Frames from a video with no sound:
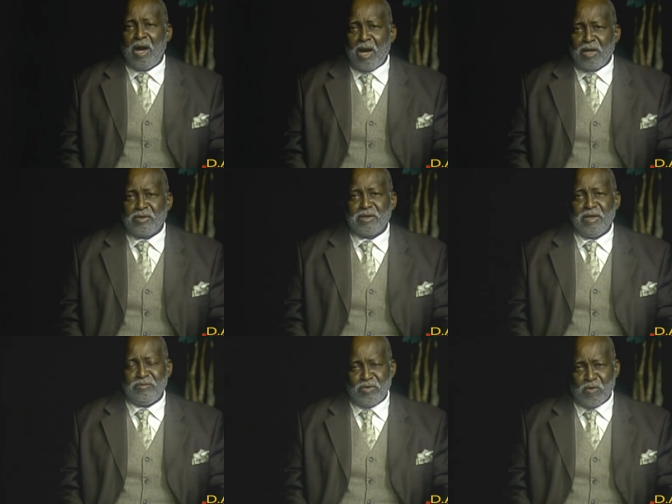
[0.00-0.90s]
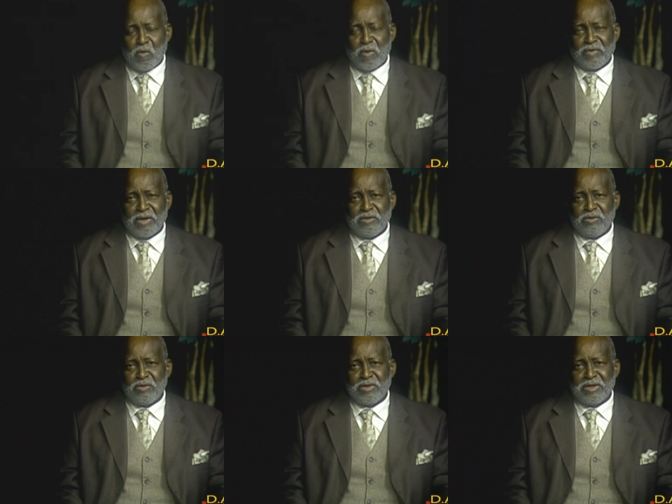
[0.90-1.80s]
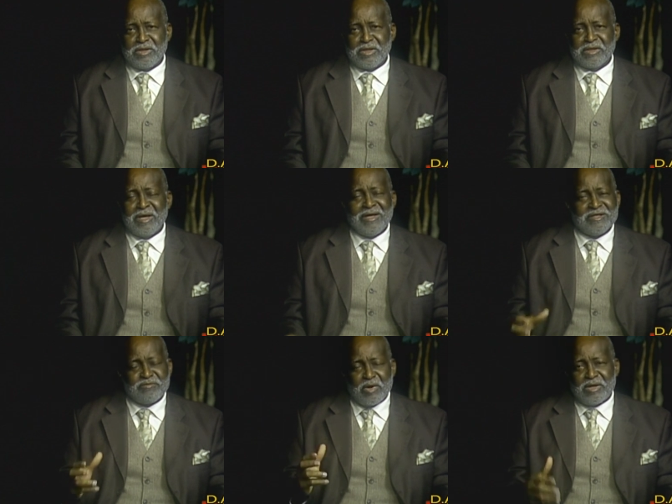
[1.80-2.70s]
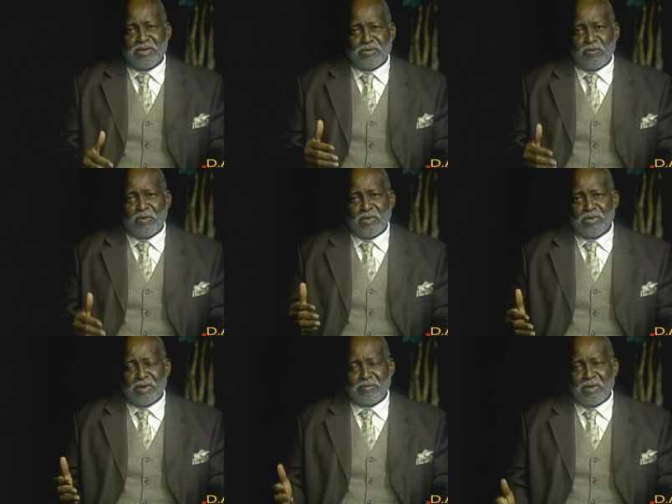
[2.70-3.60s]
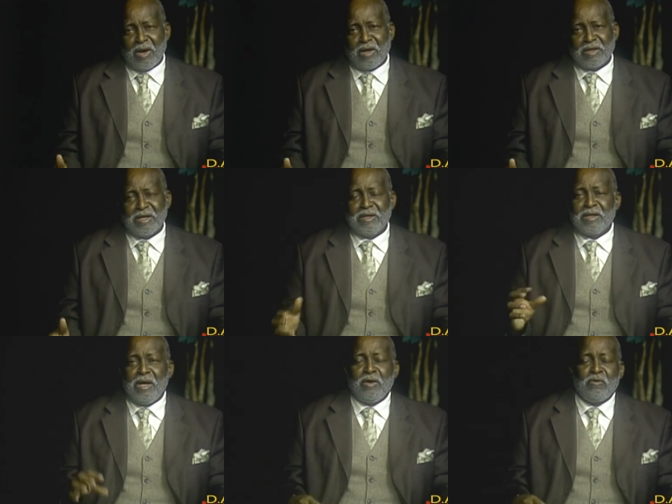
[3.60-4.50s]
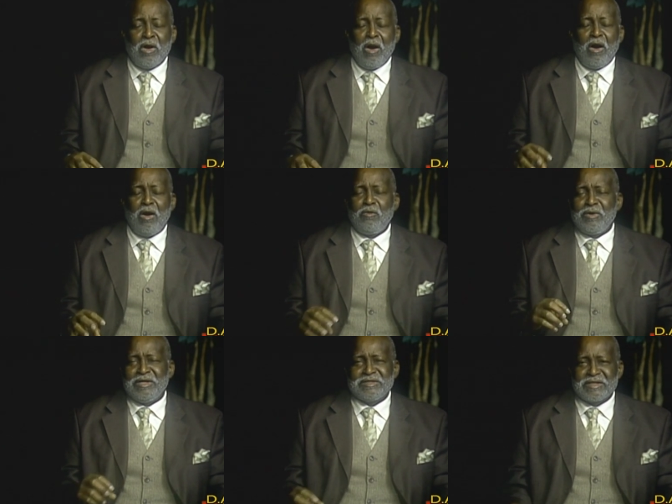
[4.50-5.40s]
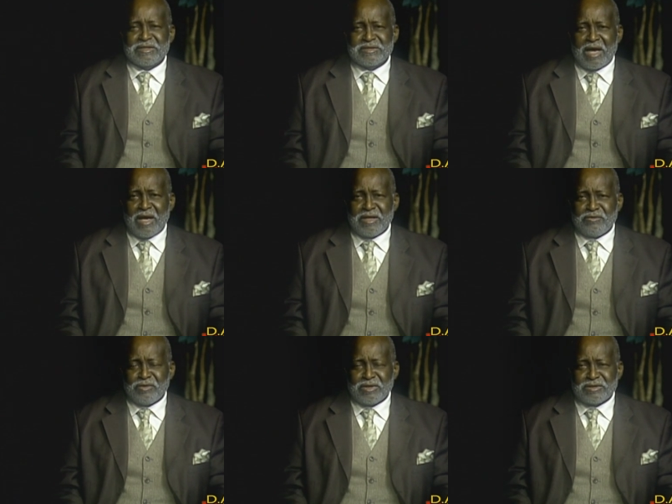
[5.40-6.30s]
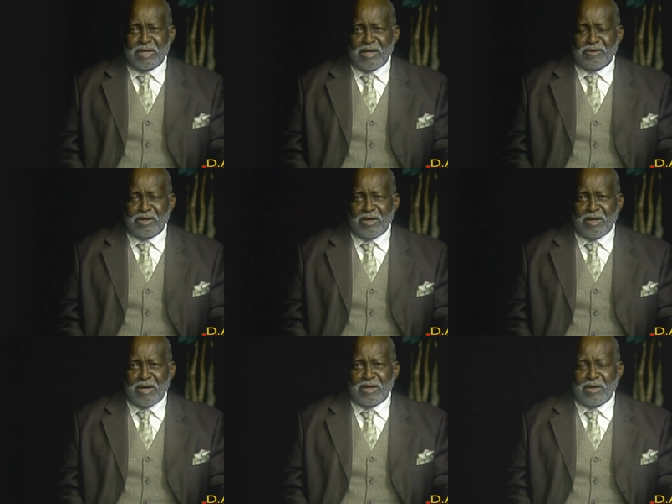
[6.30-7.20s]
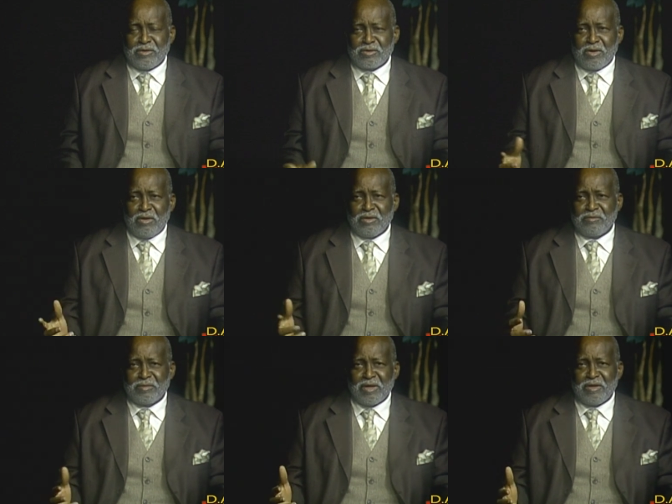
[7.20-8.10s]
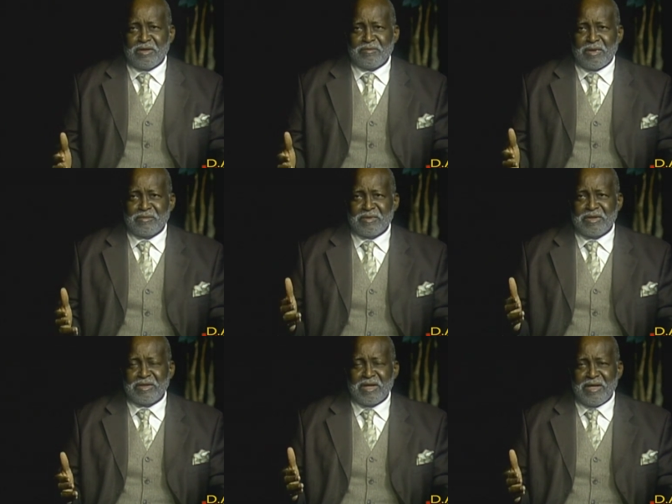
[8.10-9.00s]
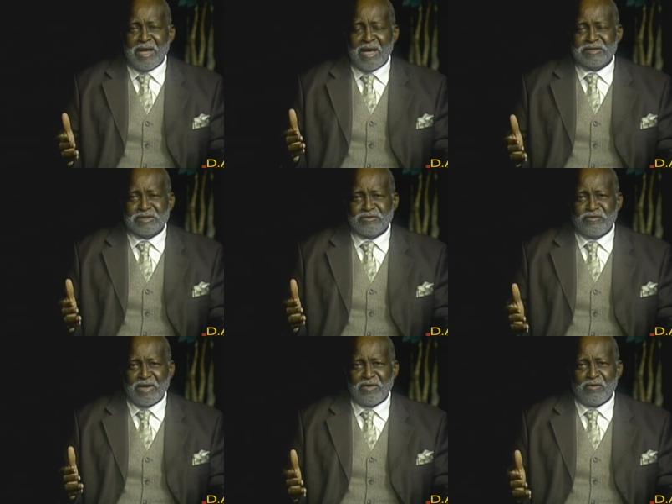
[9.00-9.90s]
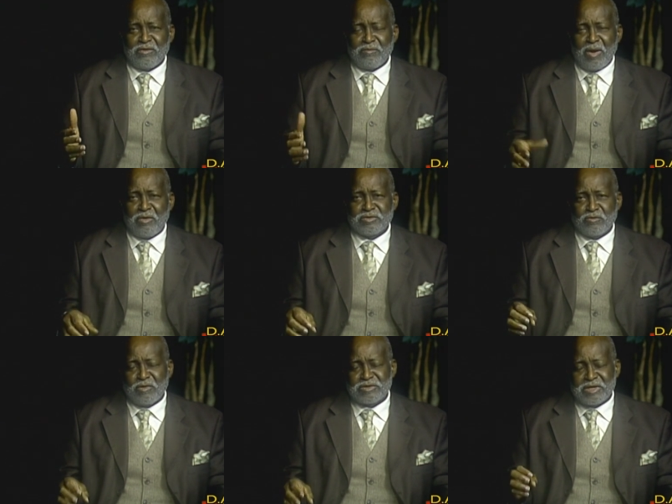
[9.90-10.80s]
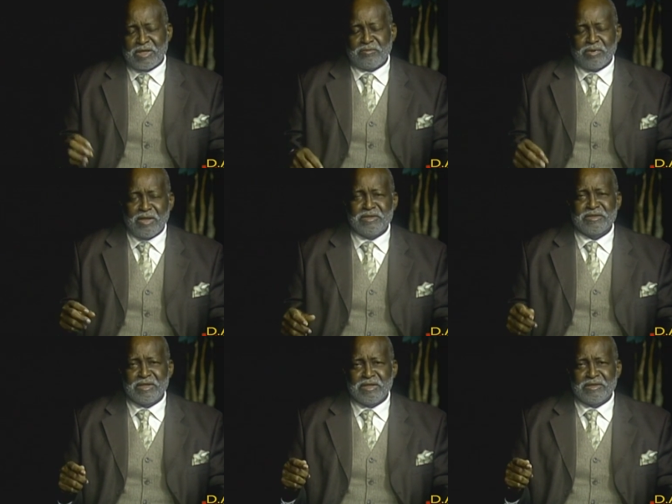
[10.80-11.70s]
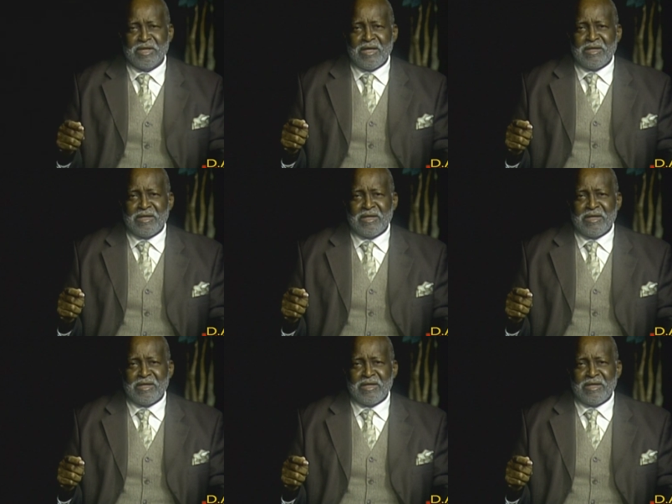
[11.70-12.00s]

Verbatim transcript: uh, to keep doing what they're doing and then spreading the word of God. Again, we're always excited. We're excited. Uh, uh, I don't call him, um, uh, he has his finger on the pulse of what's taking place in